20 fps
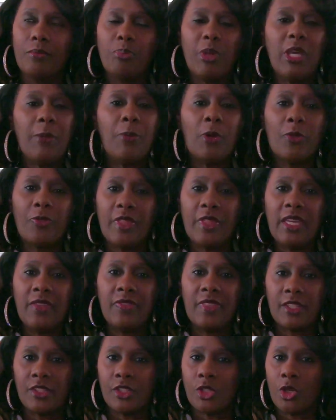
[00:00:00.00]
people
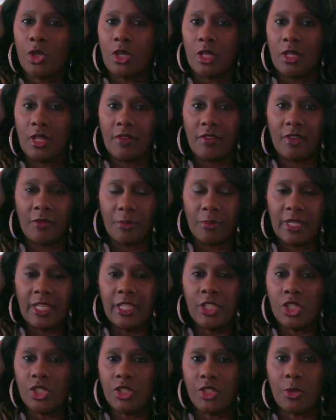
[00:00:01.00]
think that Circle of
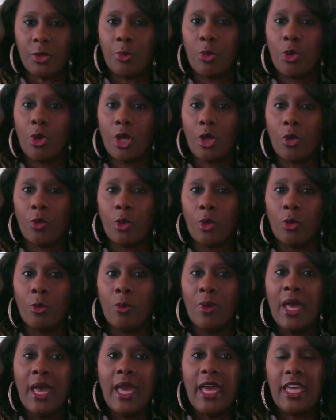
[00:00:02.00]
Completion Support
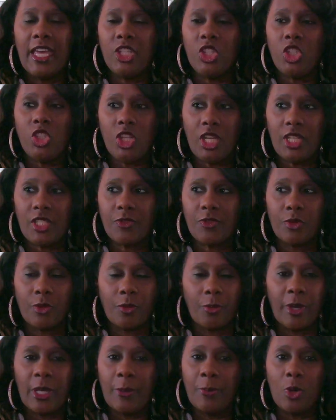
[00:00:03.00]
Group is just for
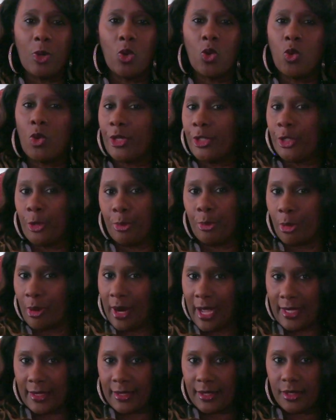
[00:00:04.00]
people who are
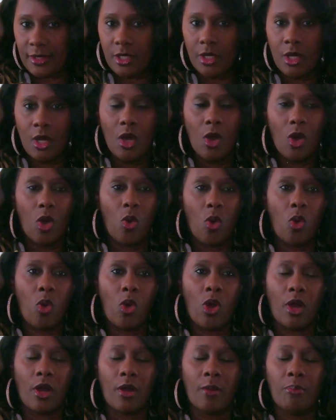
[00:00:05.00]
depressed
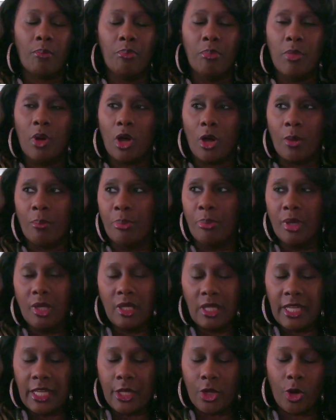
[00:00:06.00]
or are
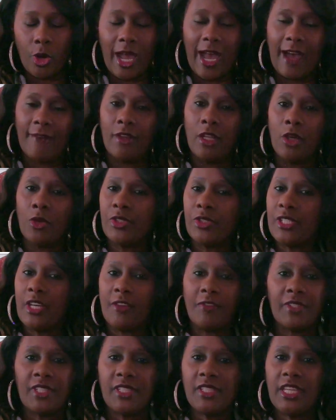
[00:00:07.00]
bullied or have low
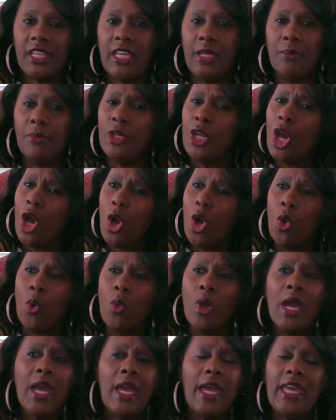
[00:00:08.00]
self-esteem.
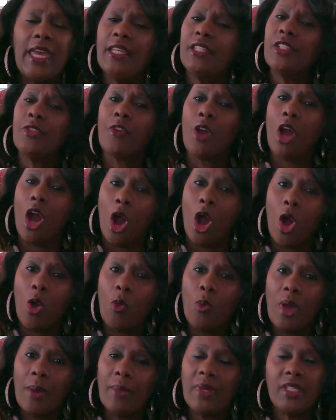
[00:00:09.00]
No, it's for
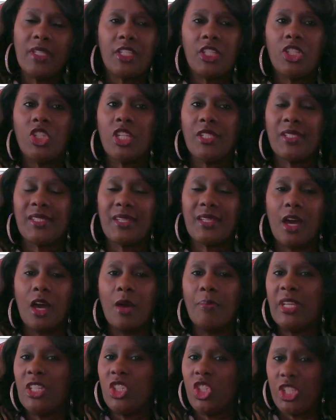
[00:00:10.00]
all women to just
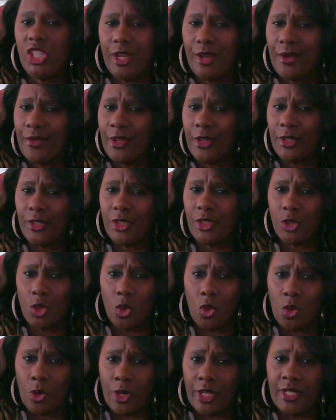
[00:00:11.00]
come and share their
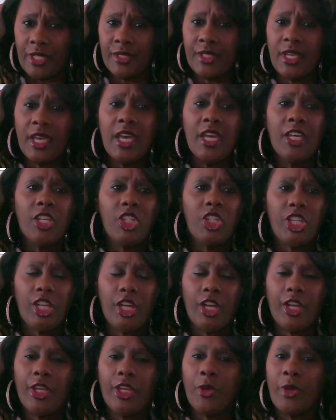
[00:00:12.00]
stories,
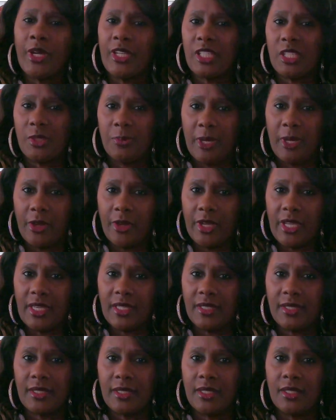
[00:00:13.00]
share your
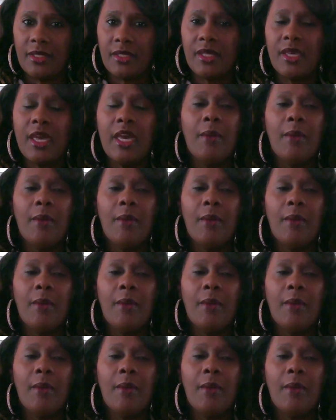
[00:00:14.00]
experiences,